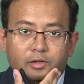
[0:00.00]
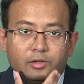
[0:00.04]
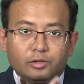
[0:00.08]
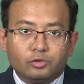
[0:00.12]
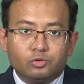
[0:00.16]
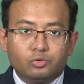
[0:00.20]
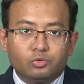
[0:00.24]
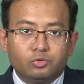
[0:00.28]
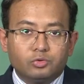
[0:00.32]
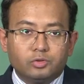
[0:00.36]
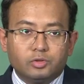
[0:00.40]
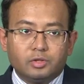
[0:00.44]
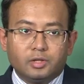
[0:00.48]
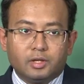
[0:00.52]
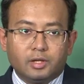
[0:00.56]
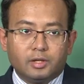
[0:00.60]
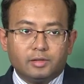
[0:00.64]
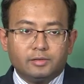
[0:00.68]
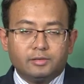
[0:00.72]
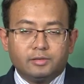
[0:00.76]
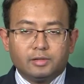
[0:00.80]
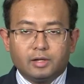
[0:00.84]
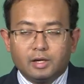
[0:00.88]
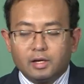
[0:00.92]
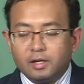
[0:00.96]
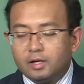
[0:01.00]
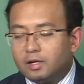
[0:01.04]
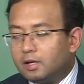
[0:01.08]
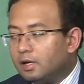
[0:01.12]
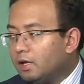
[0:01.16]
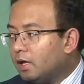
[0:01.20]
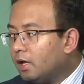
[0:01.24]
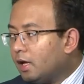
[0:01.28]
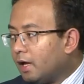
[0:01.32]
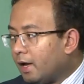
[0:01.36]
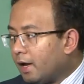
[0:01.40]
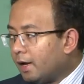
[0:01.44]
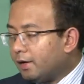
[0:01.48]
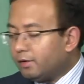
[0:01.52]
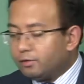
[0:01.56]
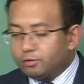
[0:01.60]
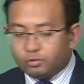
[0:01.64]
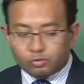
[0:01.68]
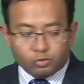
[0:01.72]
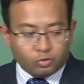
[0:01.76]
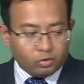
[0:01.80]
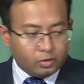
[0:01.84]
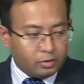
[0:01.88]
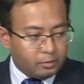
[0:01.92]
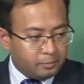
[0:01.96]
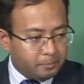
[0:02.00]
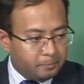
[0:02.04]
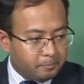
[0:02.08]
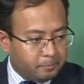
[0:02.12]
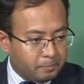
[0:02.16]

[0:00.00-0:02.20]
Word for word: tissues inside and so on.